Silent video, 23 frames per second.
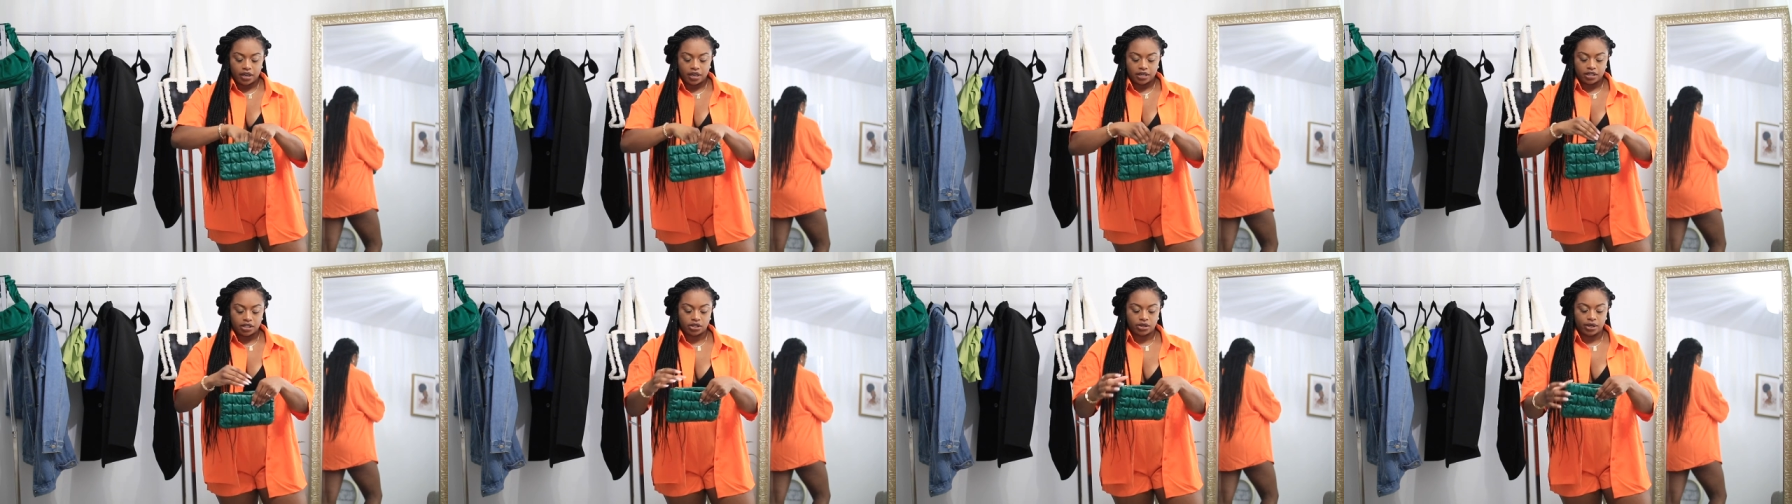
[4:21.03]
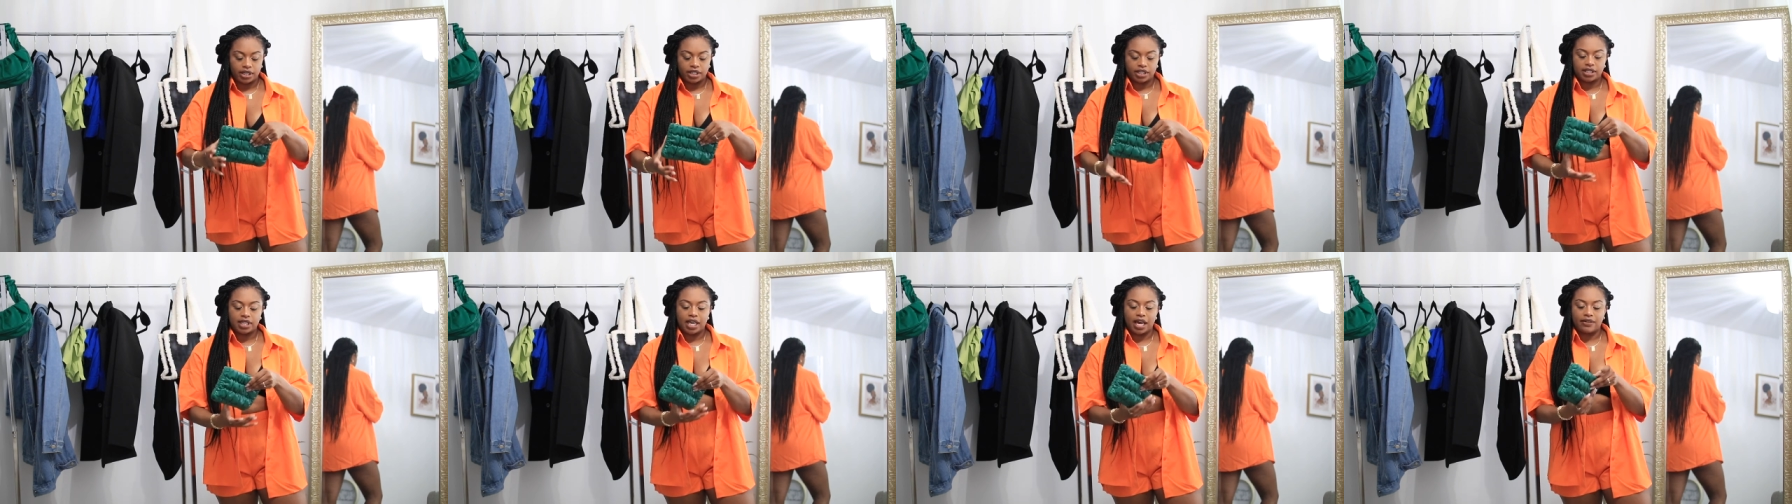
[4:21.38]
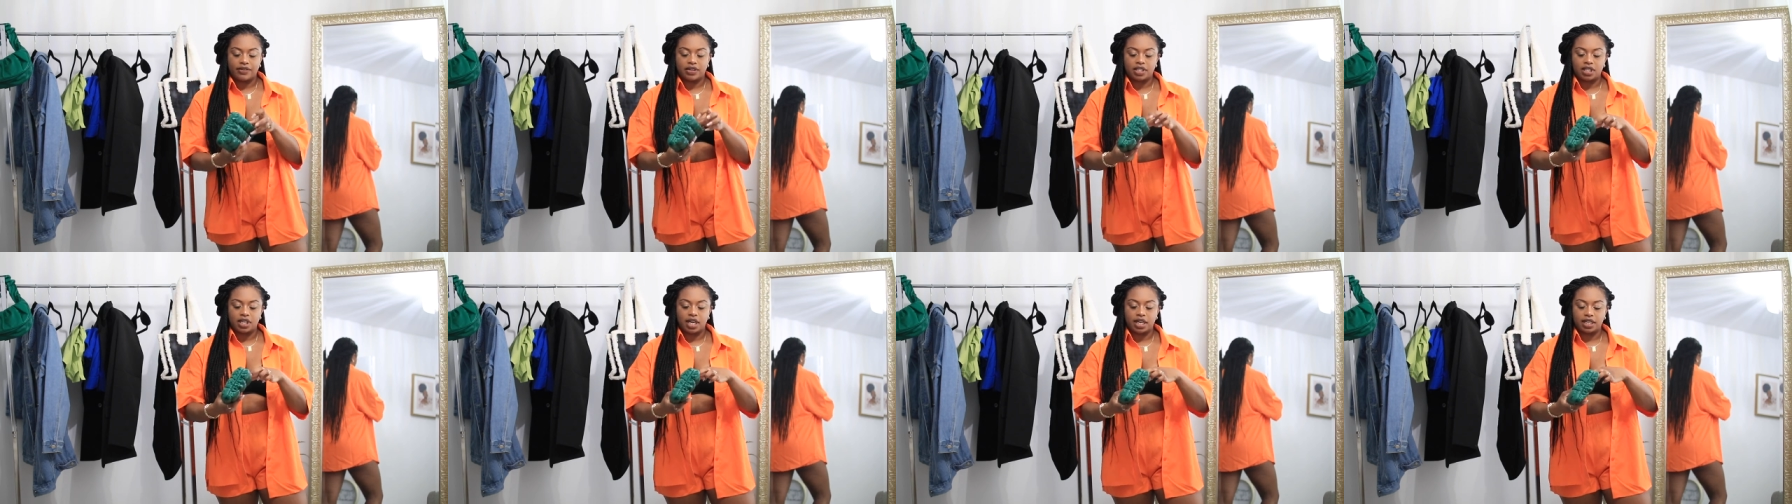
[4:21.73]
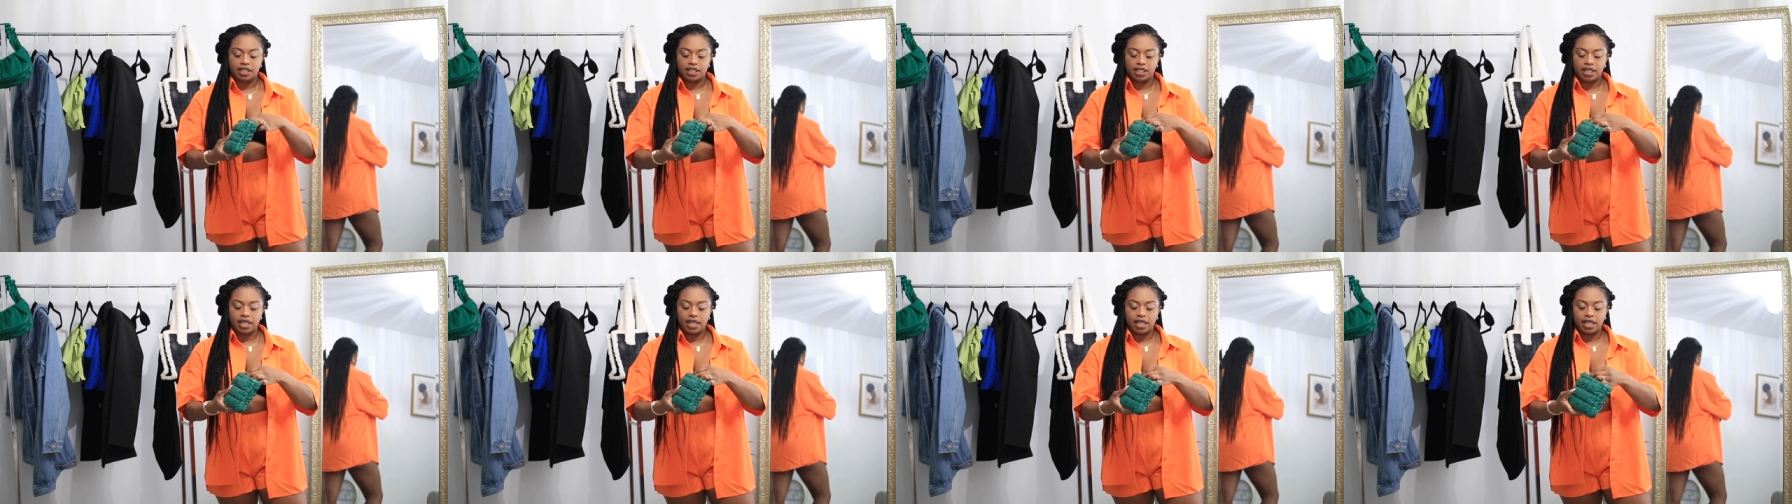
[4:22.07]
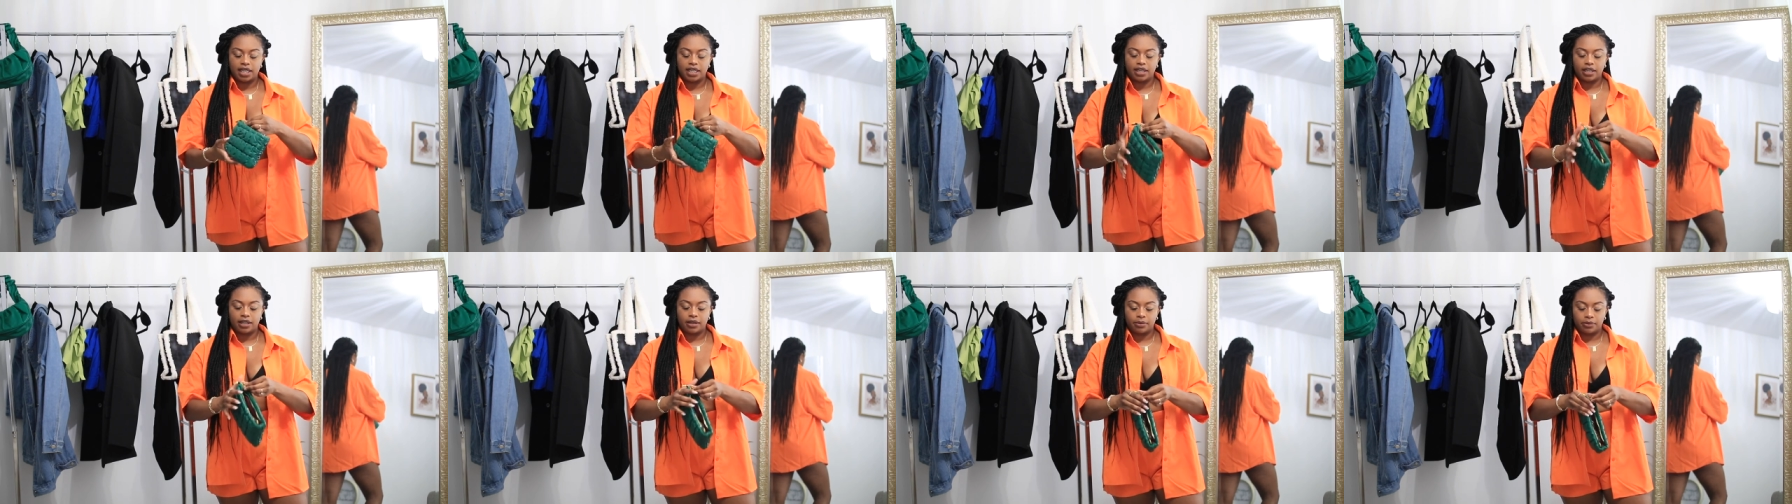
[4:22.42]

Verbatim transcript: so I just have it tucked in.